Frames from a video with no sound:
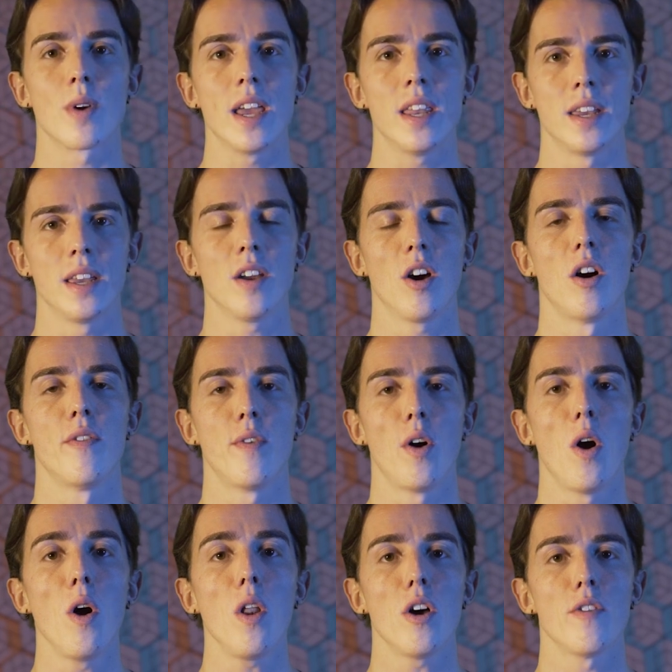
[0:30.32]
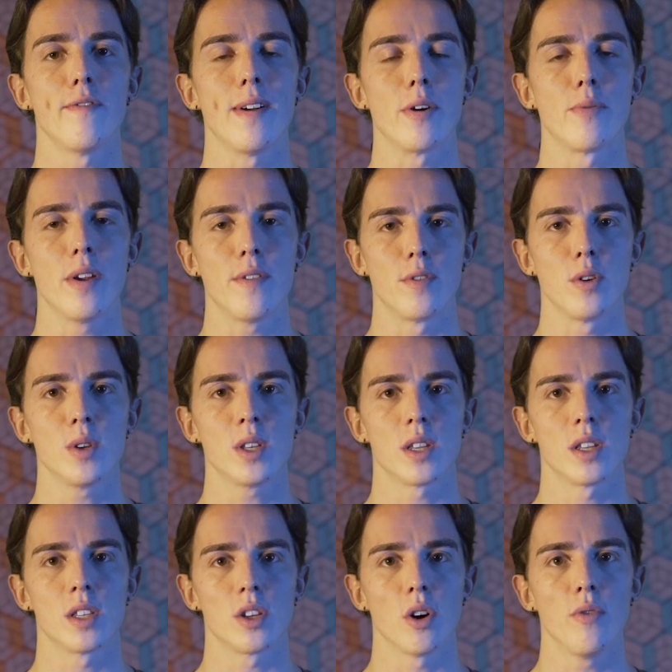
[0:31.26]
rating of all of my
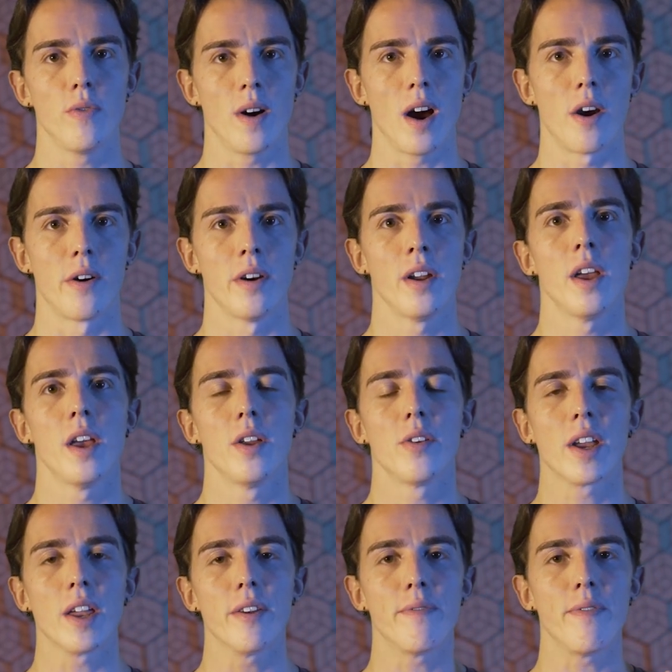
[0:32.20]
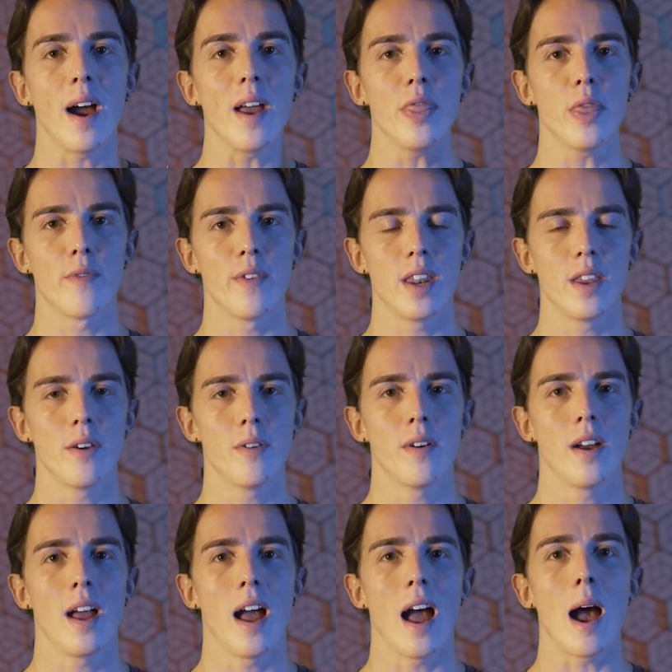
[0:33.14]
reviews so far. You can find the
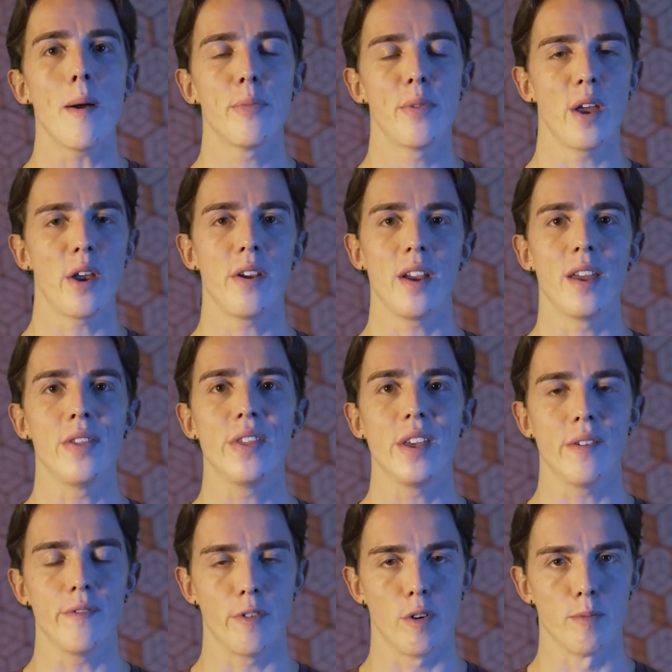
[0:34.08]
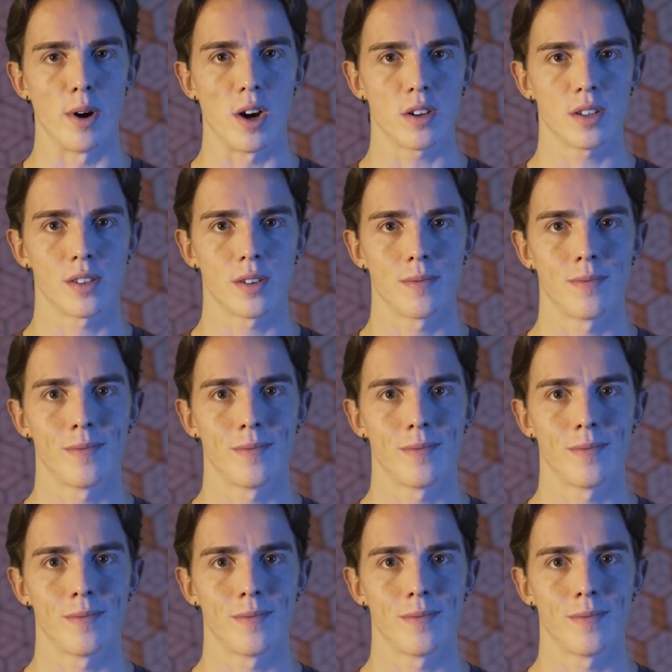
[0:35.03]
video up there in the info box.